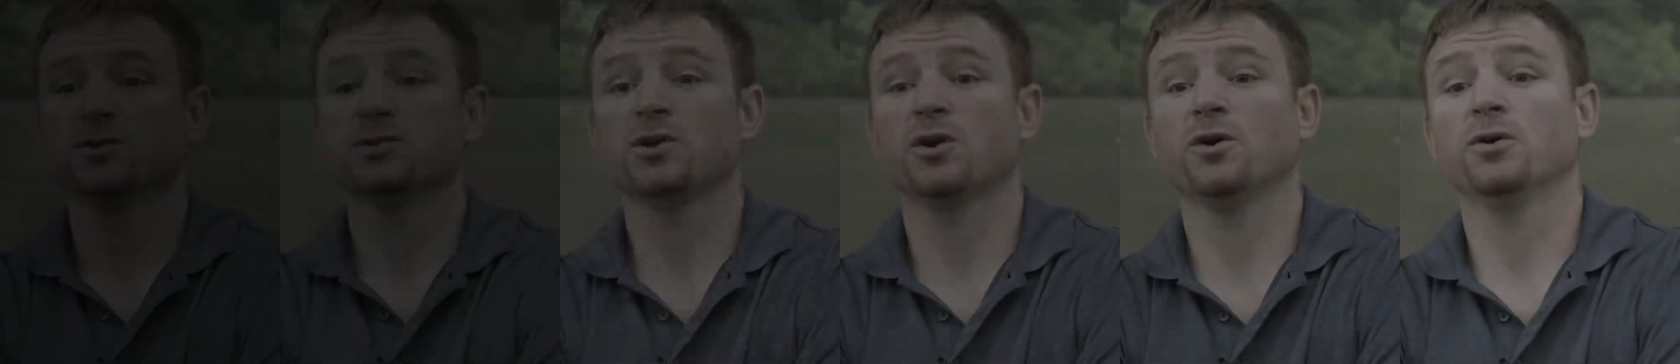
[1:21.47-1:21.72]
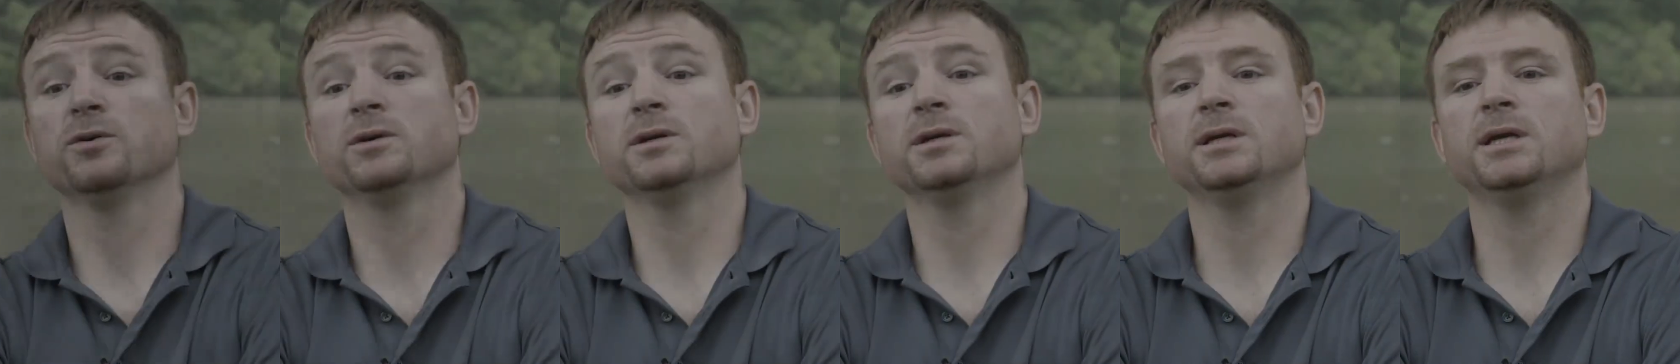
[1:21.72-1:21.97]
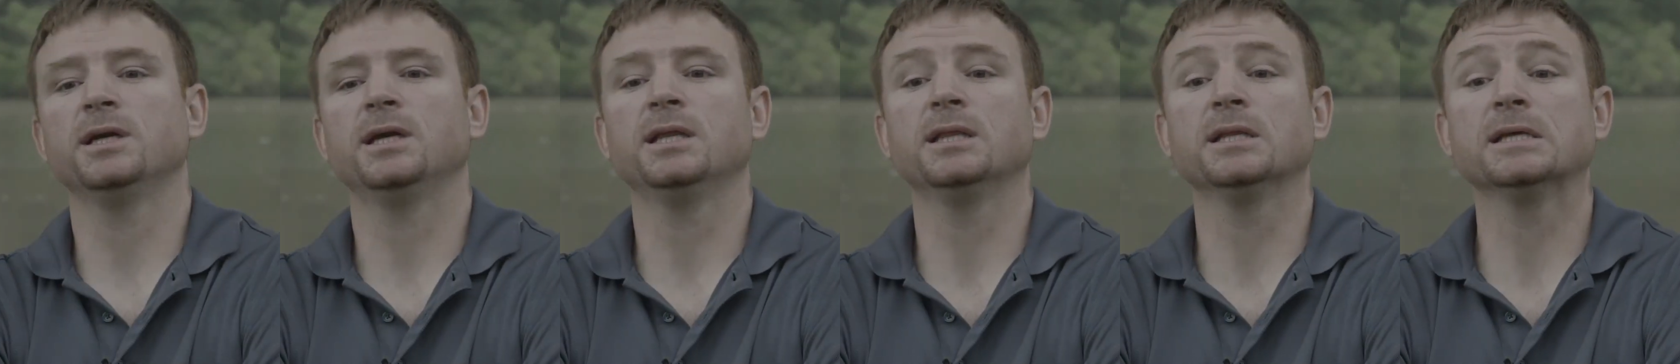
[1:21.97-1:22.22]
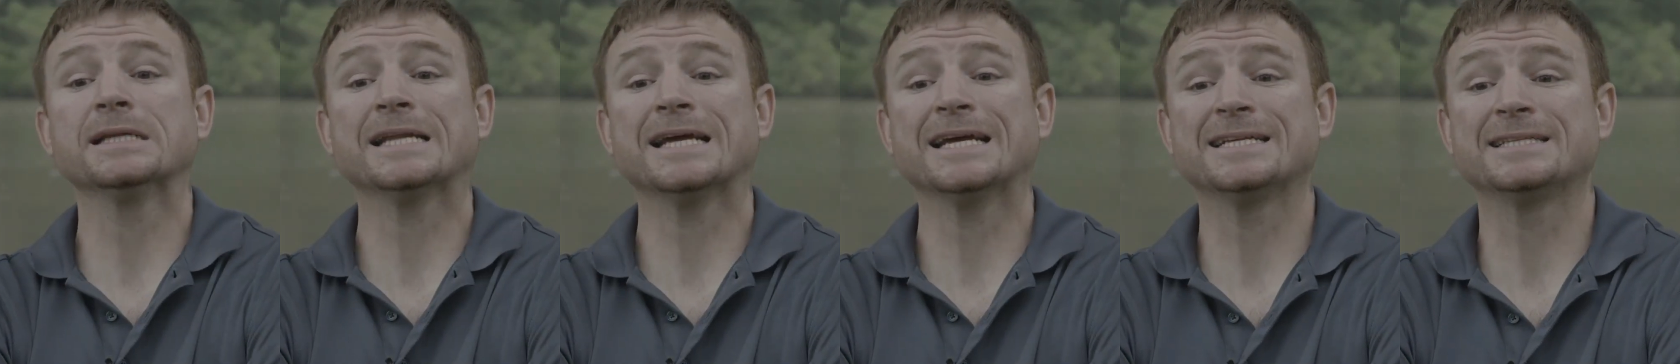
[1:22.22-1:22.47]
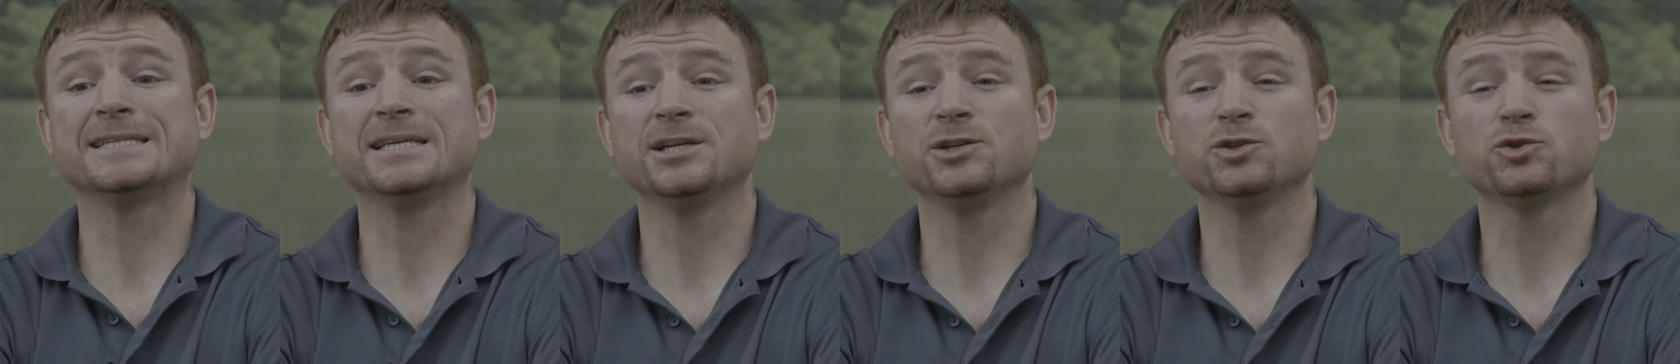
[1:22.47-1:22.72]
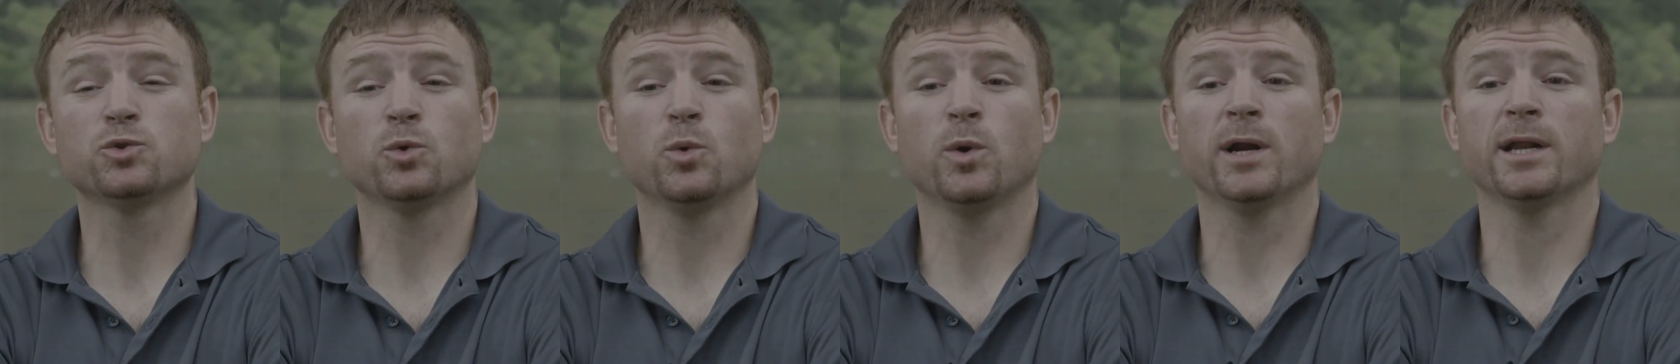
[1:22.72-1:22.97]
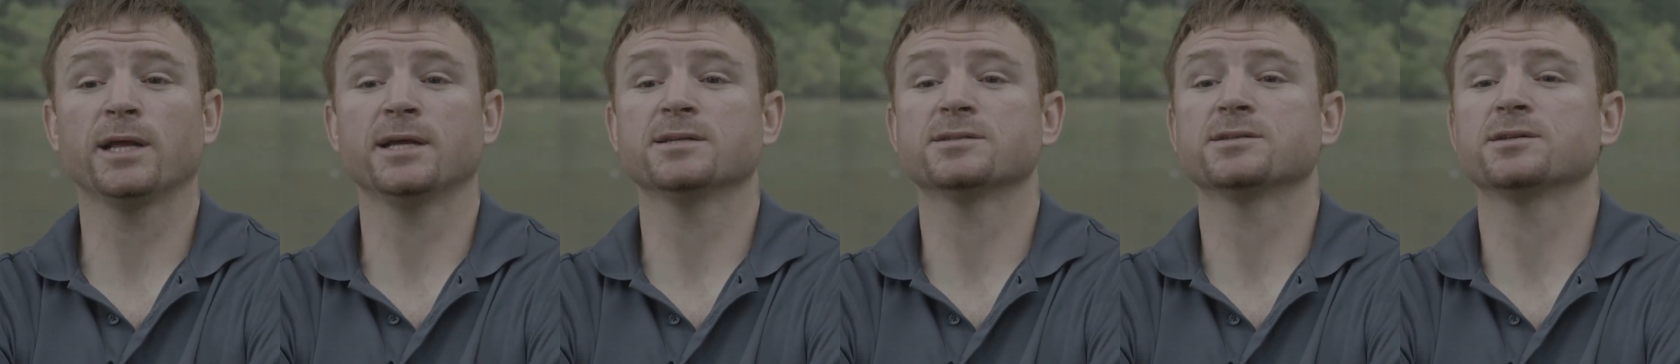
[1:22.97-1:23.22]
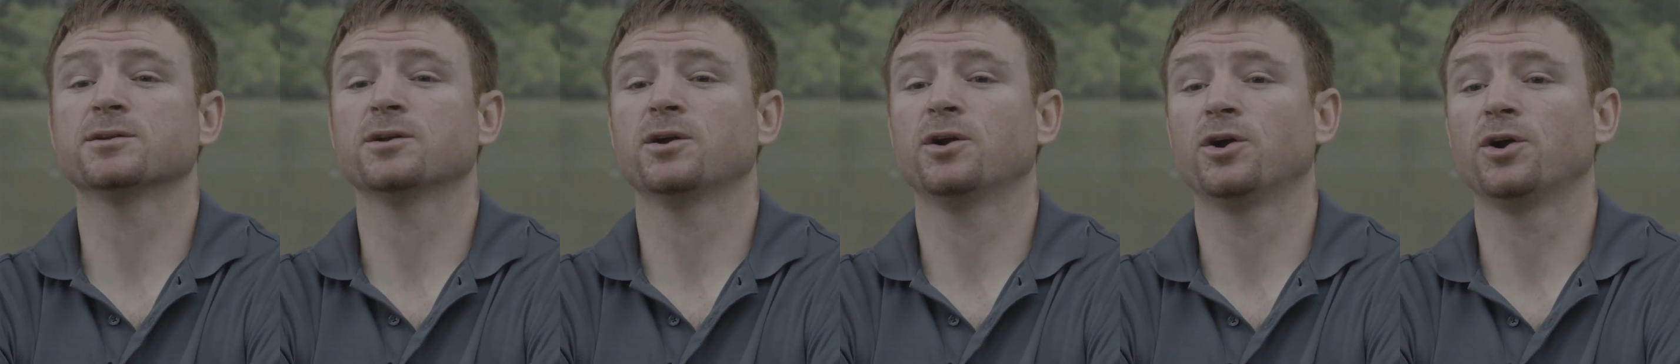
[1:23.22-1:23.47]
So in the
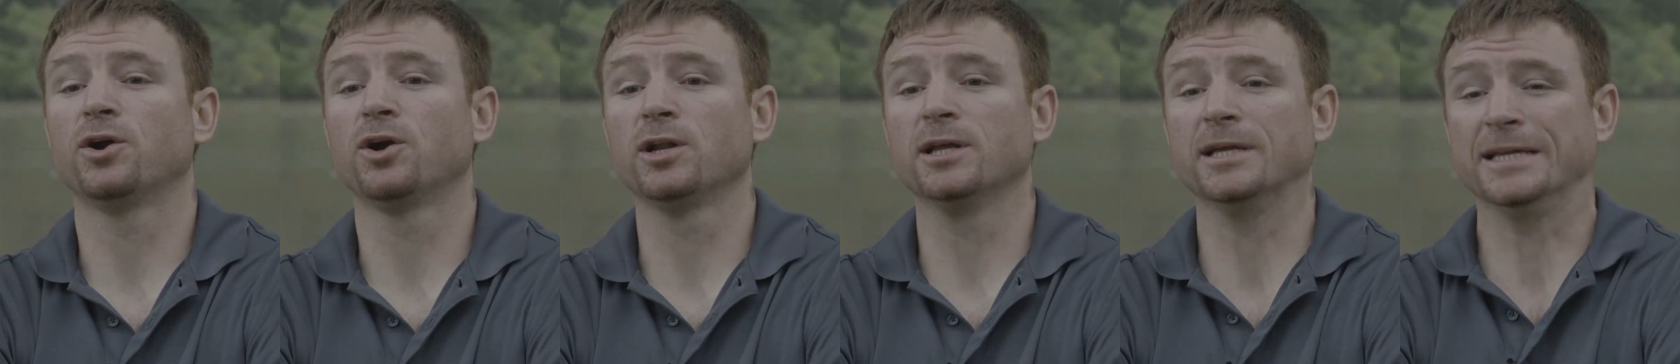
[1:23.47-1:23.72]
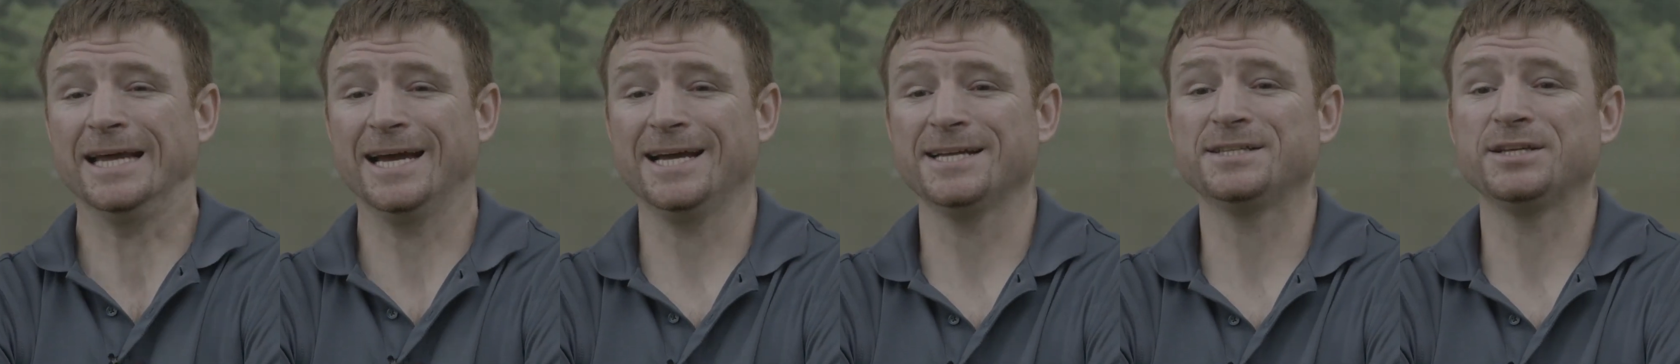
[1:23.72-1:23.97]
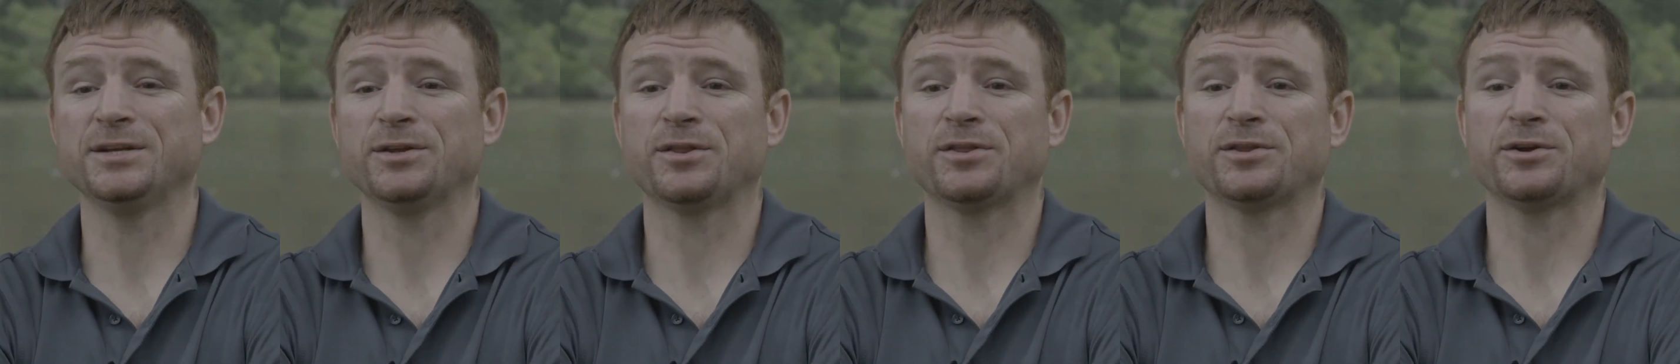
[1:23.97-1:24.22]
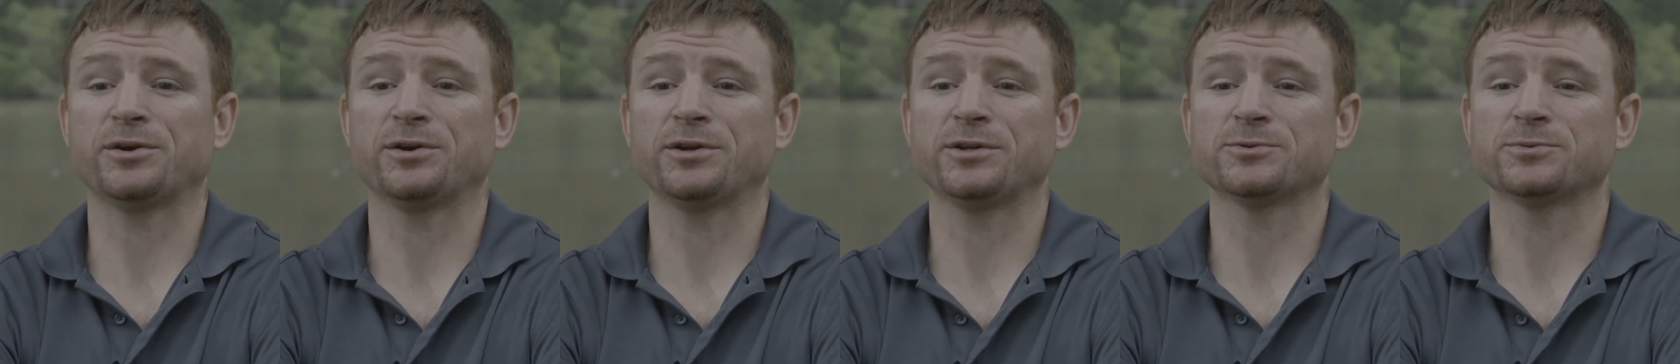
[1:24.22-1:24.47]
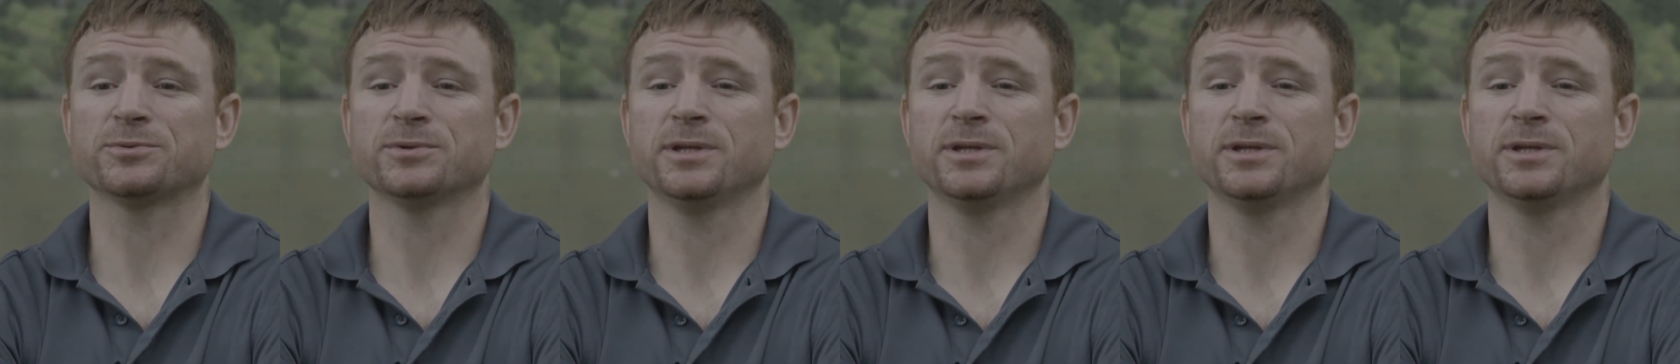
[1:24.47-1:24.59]
1920s and early 1930s,